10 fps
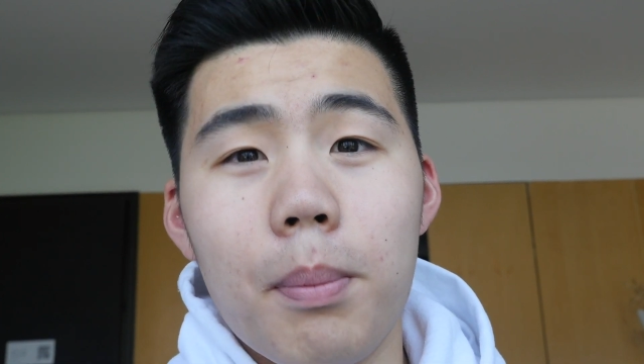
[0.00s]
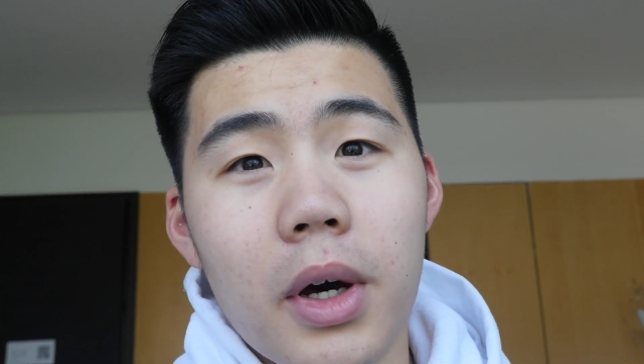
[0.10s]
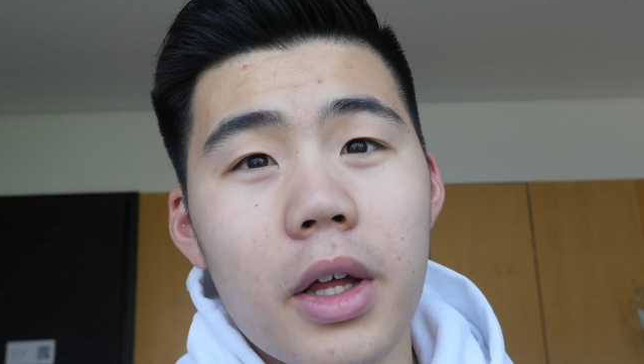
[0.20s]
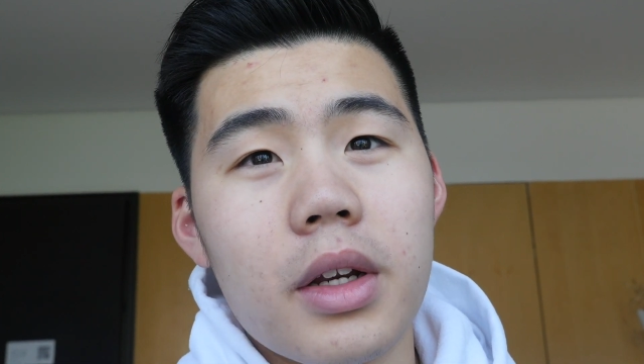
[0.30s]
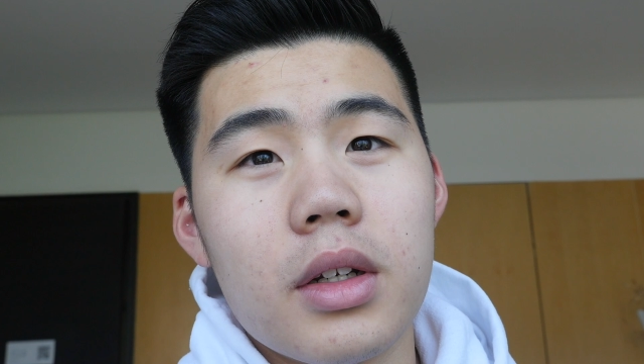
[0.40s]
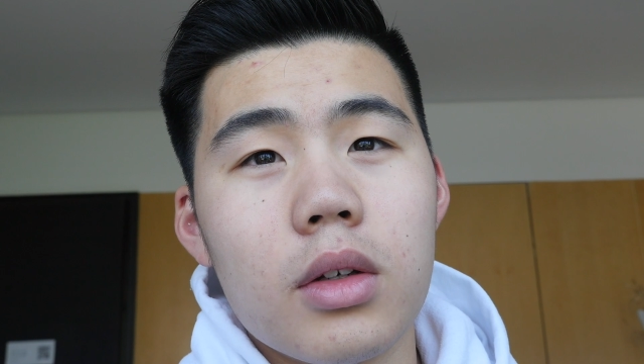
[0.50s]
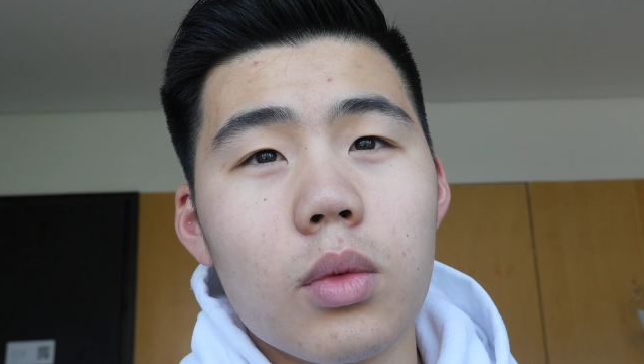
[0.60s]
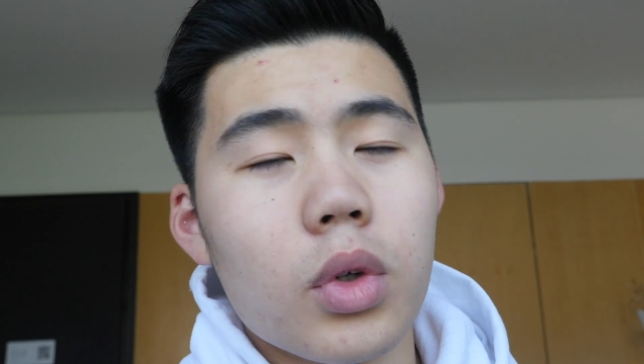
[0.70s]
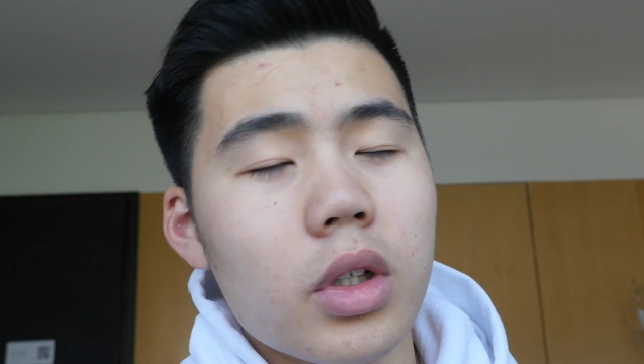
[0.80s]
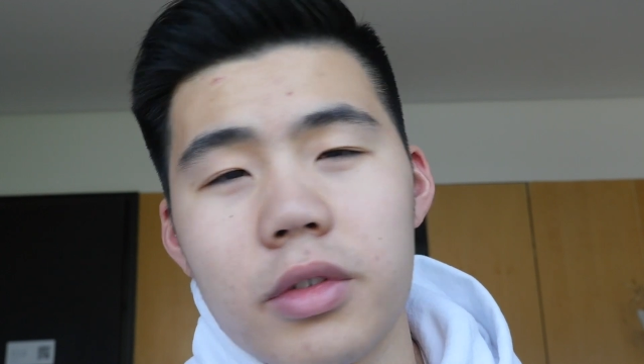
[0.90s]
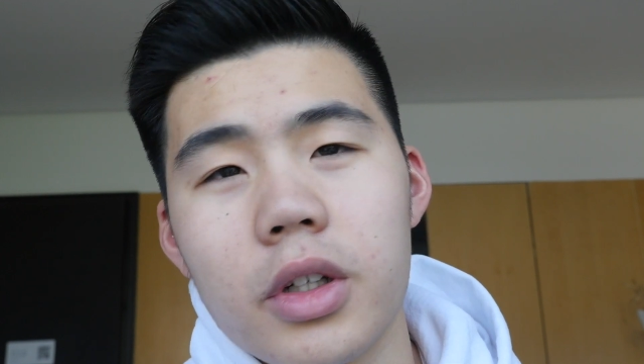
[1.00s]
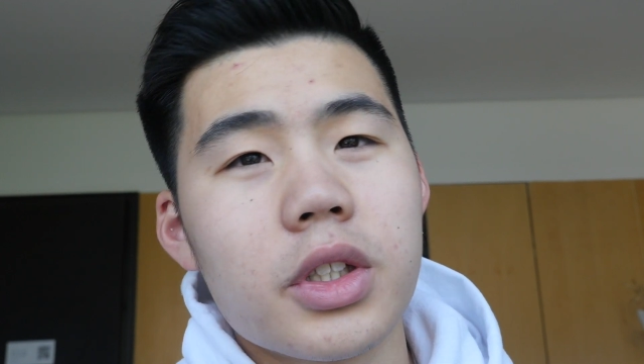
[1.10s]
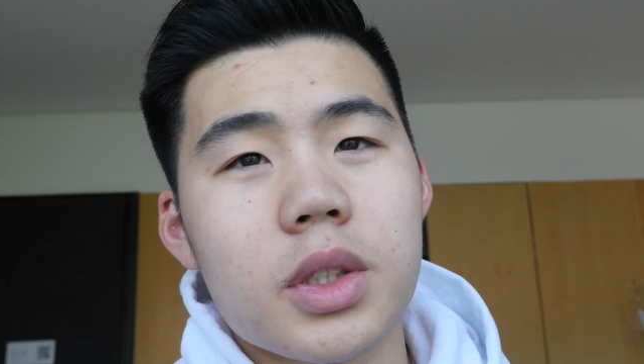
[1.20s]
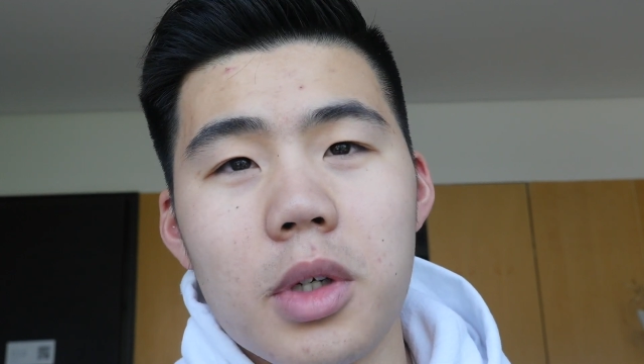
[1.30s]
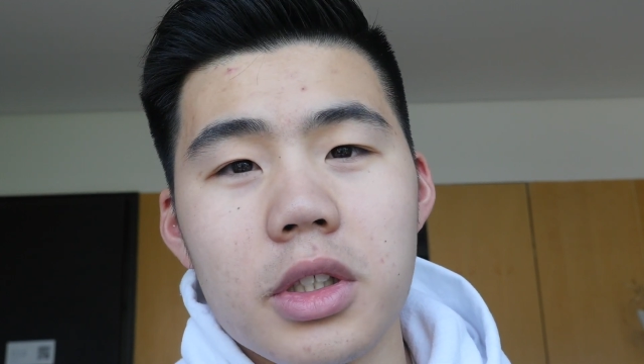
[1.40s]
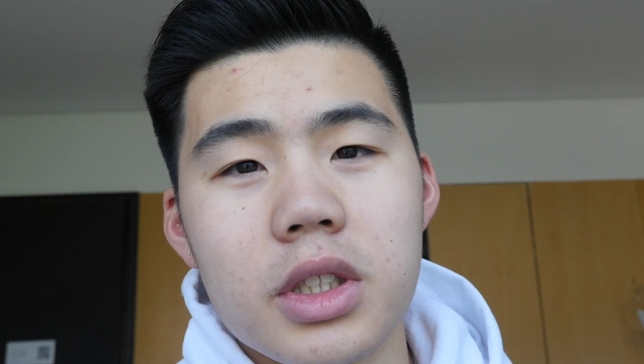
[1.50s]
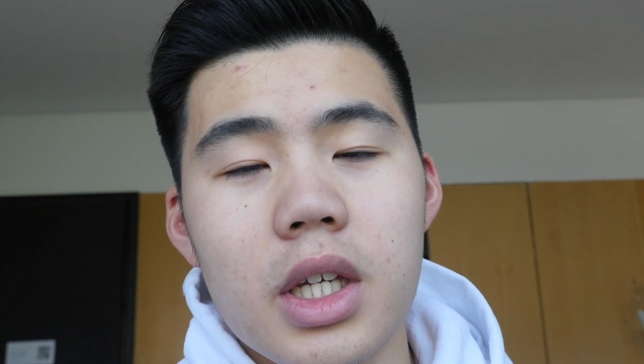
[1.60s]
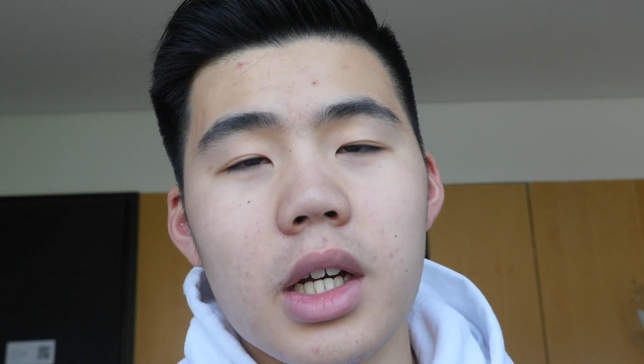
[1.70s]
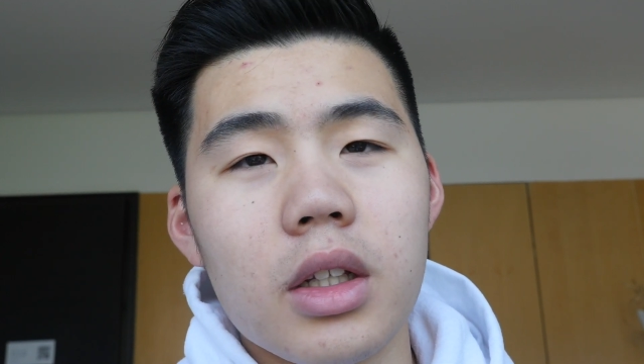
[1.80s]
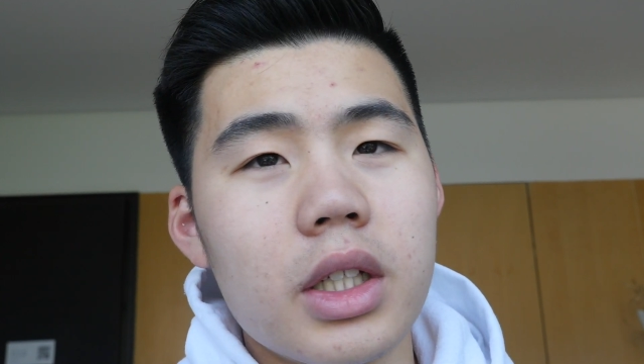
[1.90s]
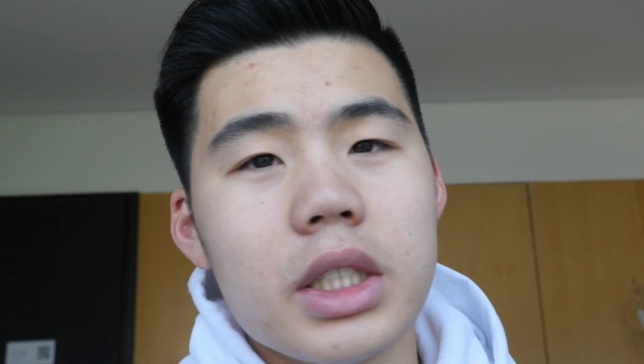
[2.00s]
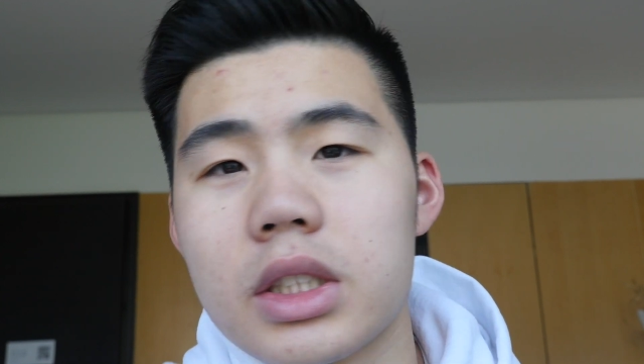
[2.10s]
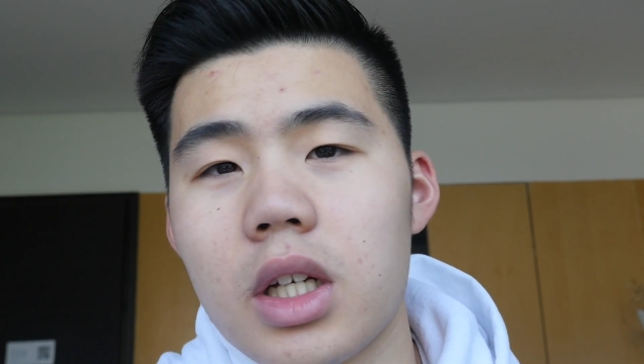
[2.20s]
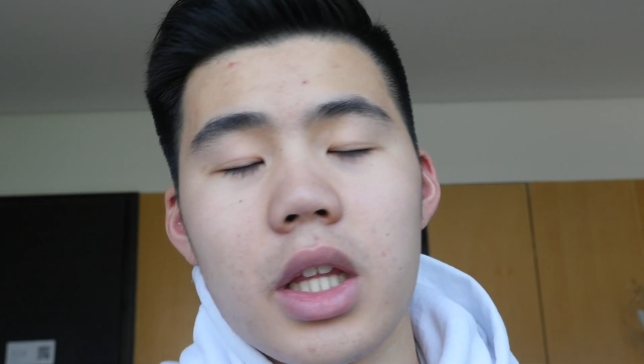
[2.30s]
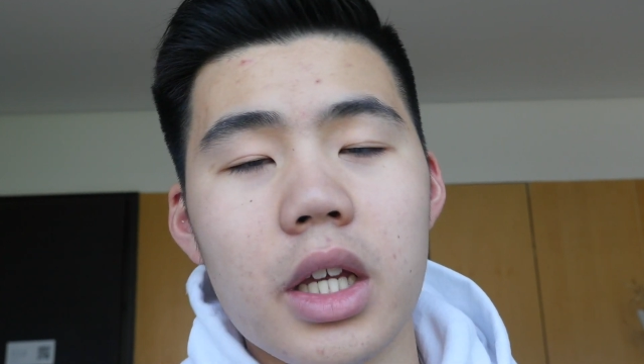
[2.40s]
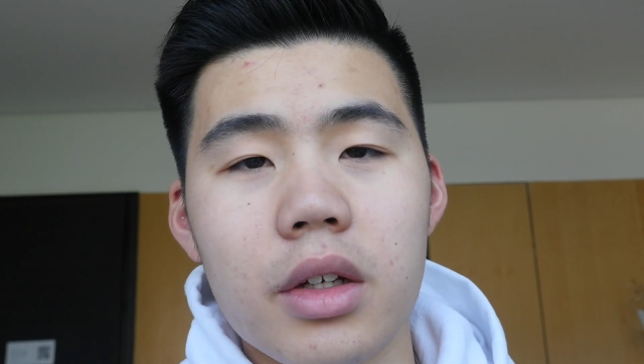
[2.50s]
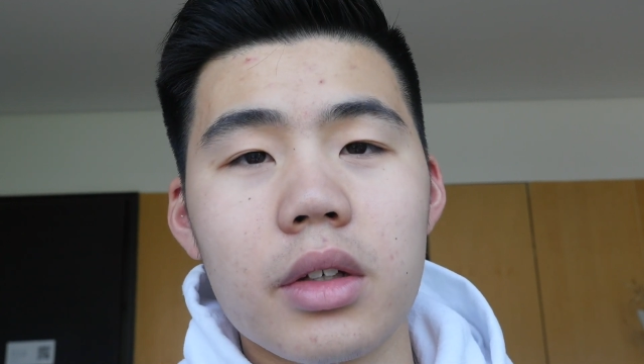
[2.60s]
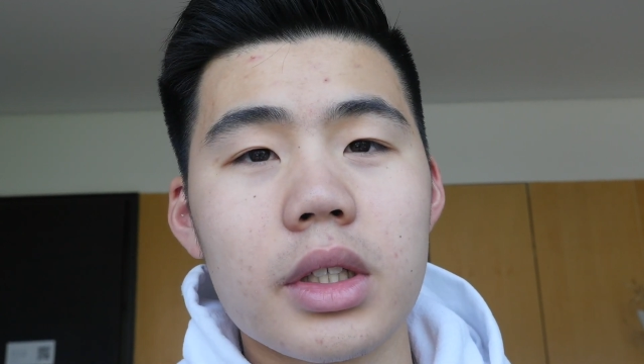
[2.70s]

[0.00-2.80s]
but we're very small scale and it's not like